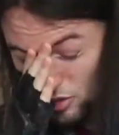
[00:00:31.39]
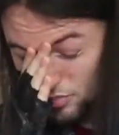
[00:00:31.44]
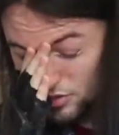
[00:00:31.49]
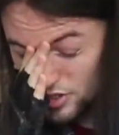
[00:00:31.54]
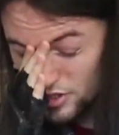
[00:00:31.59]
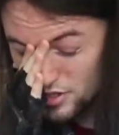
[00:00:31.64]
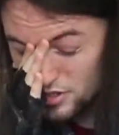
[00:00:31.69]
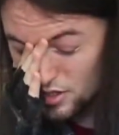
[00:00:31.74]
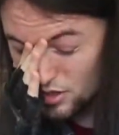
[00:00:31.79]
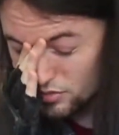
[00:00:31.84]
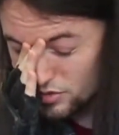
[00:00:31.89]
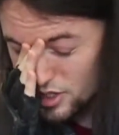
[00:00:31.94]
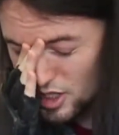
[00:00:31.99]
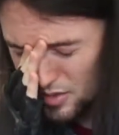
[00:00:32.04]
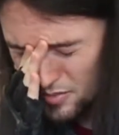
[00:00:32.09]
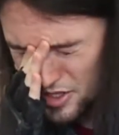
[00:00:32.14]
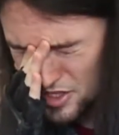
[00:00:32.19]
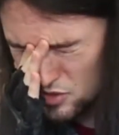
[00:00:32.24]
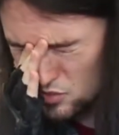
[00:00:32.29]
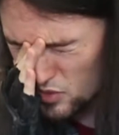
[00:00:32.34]
Please don't
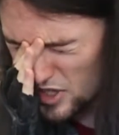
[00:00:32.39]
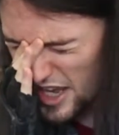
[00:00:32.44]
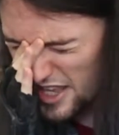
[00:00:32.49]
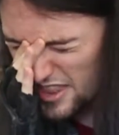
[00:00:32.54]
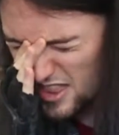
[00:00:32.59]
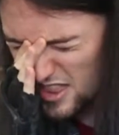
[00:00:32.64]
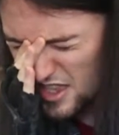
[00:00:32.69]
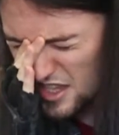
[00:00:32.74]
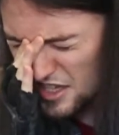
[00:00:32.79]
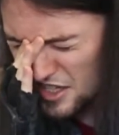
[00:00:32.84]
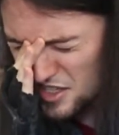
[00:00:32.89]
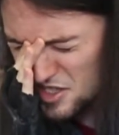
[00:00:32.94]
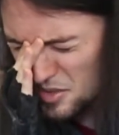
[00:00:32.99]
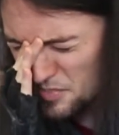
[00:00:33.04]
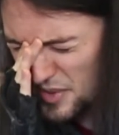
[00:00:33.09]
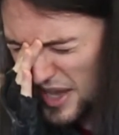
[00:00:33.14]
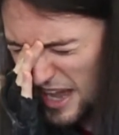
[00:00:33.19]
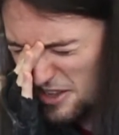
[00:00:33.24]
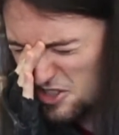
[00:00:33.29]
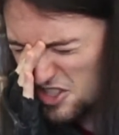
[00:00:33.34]
tell me this is what I think it's
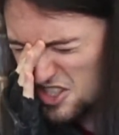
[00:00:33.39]
about,